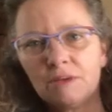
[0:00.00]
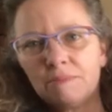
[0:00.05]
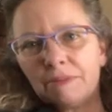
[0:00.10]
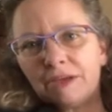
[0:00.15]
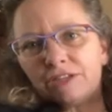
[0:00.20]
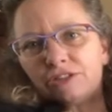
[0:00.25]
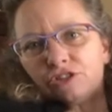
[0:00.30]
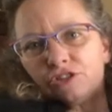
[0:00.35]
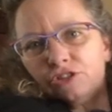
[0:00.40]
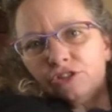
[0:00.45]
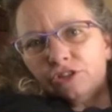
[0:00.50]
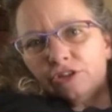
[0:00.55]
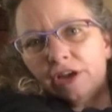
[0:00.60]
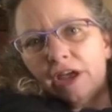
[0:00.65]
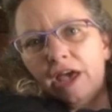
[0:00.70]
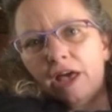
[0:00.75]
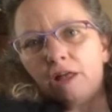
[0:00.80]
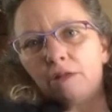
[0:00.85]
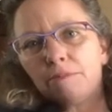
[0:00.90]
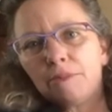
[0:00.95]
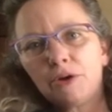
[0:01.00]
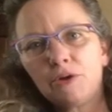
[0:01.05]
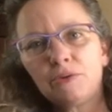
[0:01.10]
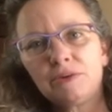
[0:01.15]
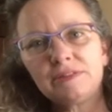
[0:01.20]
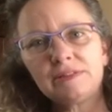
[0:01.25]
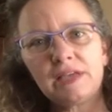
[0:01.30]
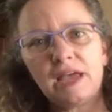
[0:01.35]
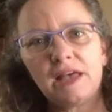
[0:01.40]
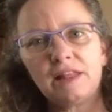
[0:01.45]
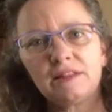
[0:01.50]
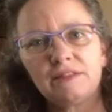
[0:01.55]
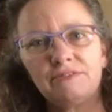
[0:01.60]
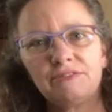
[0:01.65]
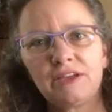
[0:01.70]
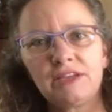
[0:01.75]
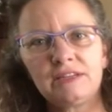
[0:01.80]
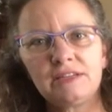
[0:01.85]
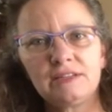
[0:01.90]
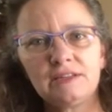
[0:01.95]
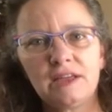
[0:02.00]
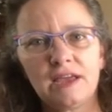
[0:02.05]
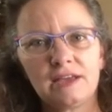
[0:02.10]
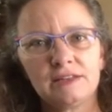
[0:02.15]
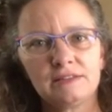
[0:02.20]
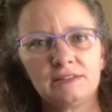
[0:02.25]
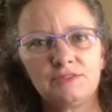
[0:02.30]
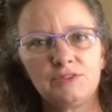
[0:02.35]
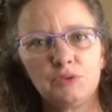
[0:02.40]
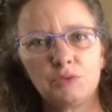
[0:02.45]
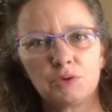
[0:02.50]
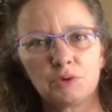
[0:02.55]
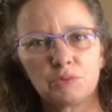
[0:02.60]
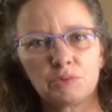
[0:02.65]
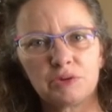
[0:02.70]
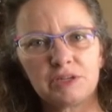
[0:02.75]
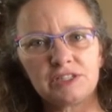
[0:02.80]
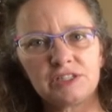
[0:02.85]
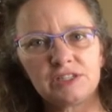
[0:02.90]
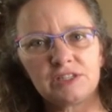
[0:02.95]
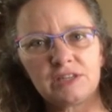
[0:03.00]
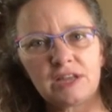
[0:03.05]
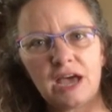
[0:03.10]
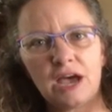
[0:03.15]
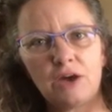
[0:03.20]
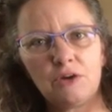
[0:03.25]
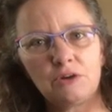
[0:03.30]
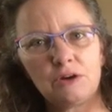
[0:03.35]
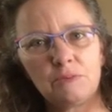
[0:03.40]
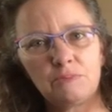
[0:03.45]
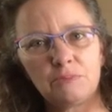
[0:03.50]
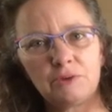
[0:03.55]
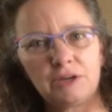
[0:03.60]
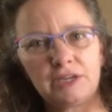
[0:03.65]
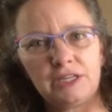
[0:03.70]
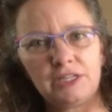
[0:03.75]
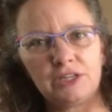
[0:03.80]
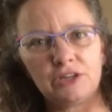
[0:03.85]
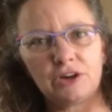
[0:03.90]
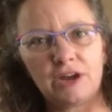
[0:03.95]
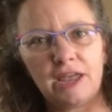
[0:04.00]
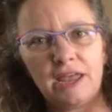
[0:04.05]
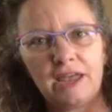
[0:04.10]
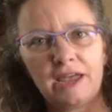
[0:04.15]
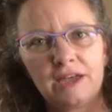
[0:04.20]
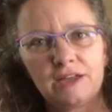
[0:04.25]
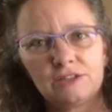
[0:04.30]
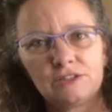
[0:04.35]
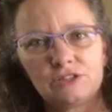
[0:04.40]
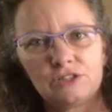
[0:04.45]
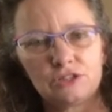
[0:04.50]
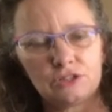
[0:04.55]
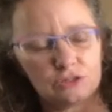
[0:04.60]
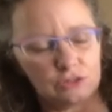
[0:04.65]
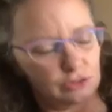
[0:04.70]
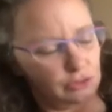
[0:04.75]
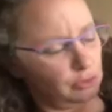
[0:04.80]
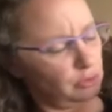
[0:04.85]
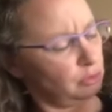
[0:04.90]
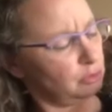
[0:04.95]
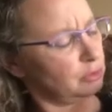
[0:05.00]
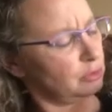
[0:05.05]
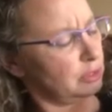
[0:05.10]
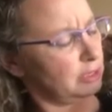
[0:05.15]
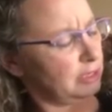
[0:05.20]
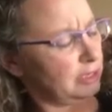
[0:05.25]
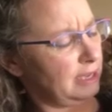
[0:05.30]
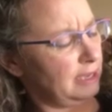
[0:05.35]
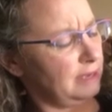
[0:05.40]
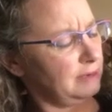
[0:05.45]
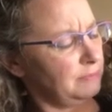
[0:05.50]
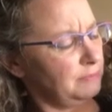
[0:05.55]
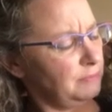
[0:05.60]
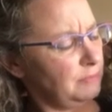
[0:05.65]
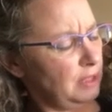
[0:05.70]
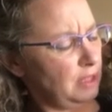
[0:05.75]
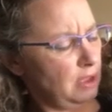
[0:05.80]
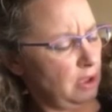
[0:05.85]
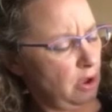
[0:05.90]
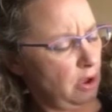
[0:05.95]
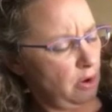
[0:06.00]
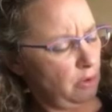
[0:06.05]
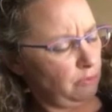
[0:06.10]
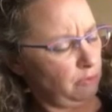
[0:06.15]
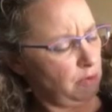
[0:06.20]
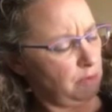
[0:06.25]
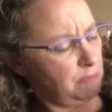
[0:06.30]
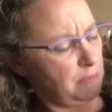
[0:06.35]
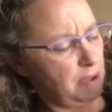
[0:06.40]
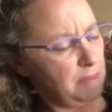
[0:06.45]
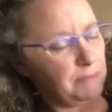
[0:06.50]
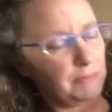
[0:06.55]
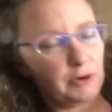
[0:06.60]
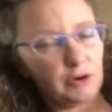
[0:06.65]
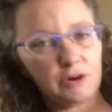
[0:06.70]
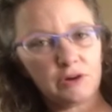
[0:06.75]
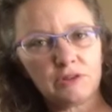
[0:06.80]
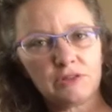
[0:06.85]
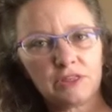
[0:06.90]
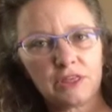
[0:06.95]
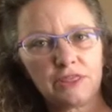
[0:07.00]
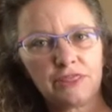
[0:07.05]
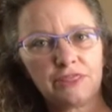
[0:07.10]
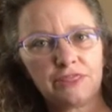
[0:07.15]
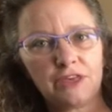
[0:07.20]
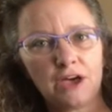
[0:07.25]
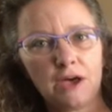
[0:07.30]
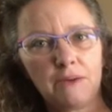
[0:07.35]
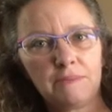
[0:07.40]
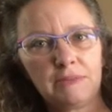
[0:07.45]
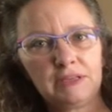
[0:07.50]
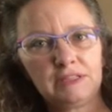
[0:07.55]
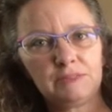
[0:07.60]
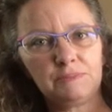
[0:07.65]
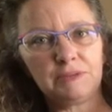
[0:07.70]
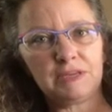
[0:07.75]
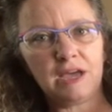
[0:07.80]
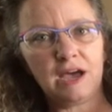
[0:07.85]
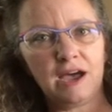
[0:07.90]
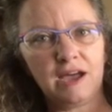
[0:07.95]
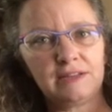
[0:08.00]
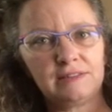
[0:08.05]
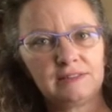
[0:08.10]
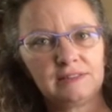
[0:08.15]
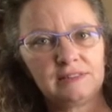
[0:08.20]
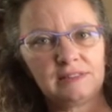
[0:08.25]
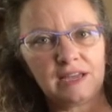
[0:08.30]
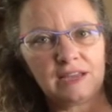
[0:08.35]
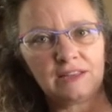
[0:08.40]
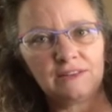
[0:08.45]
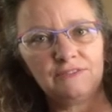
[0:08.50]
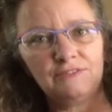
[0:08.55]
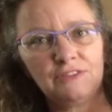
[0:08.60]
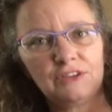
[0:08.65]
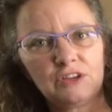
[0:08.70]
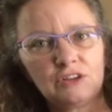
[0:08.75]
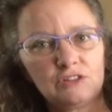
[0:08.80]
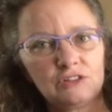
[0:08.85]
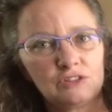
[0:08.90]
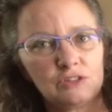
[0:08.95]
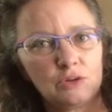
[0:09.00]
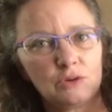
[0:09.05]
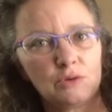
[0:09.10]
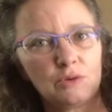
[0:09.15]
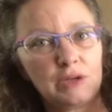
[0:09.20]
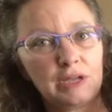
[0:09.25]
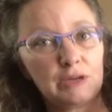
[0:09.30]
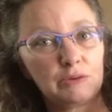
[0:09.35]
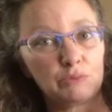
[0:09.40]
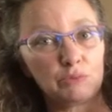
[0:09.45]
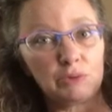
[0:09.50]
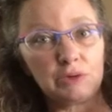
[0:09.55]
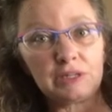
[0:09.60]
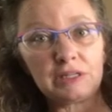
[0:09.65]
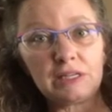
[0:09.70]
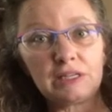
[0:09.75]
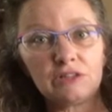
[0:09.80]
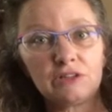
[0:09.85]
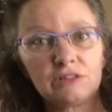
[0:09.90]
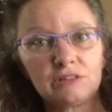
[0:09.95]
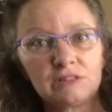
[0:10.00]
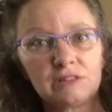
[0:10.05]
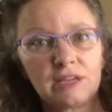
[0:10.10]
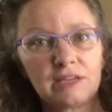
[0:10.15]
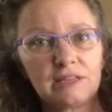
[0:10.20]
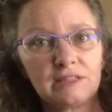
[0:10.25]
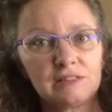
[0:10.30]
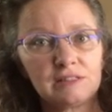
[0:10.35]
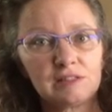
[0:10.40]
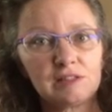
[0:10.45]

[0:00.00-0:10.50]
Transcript: Make sure your elbow is elevated as if you were reaching out and bringing your hand to your shoulder again. Remember, the thumb is behind second finger, so it really looks like it's